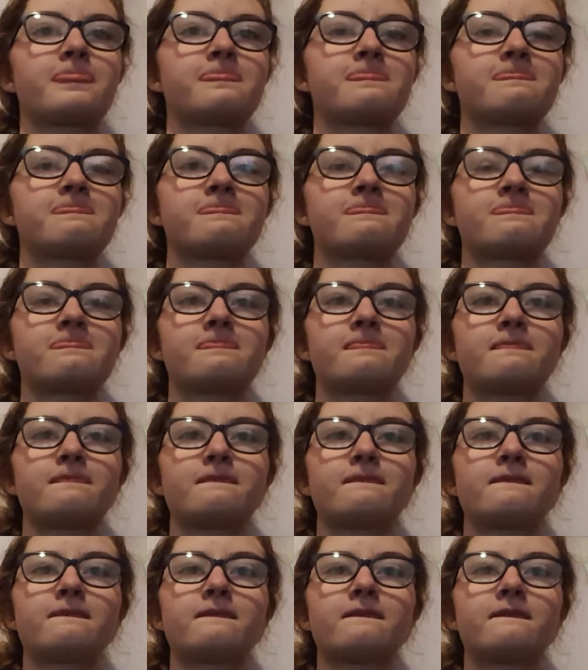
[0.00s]

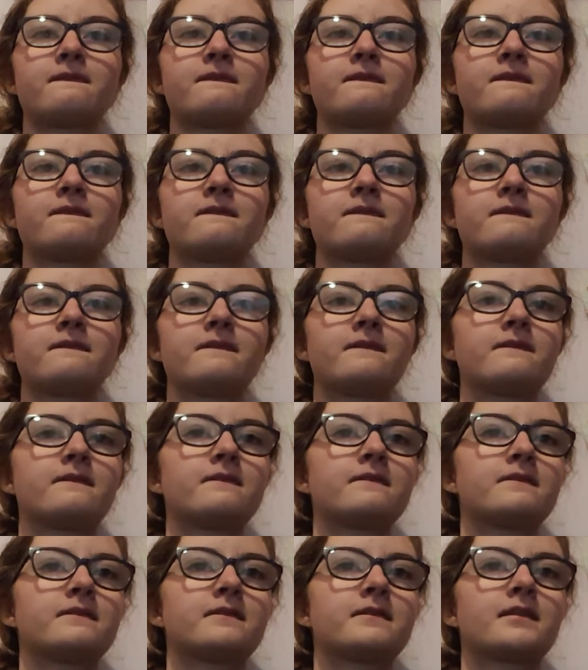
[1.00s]

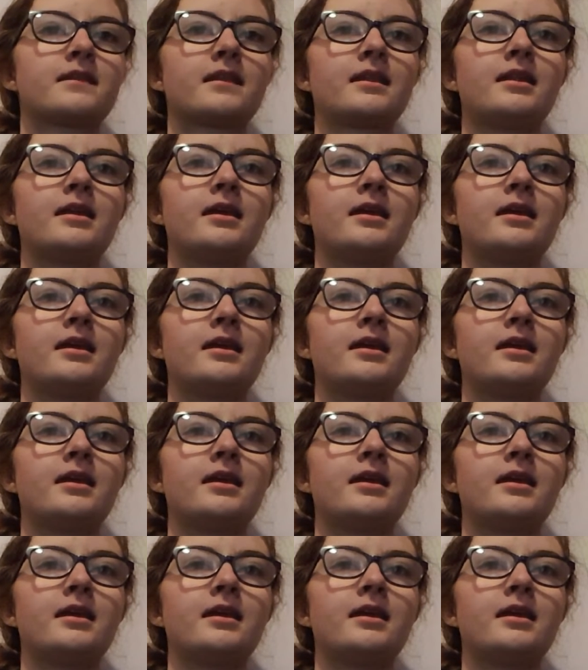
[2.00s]
No one is speaking in this clip.